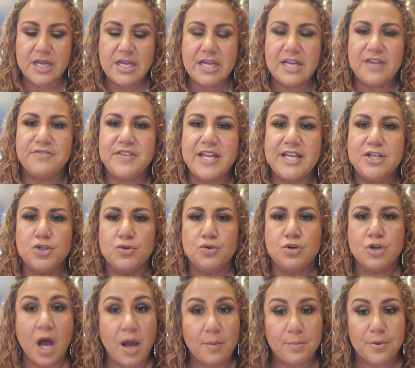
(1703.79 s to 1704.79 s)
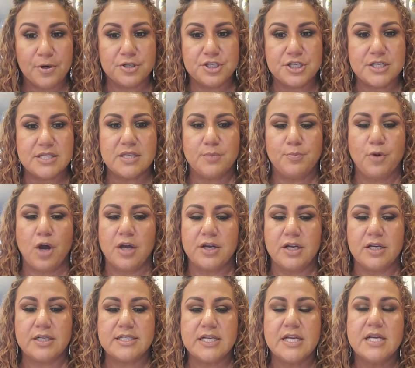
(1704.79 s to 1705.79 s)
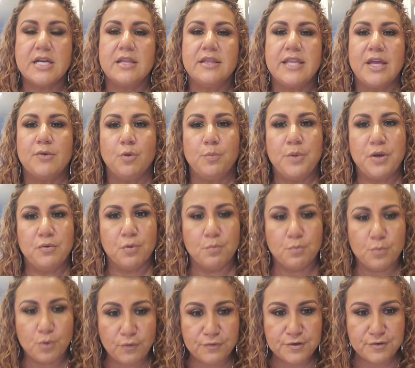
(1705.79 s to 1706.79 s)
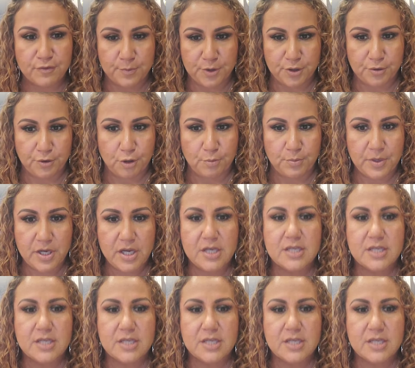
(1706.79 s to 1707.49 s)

If they do not purchase the product, they will be removed from the group.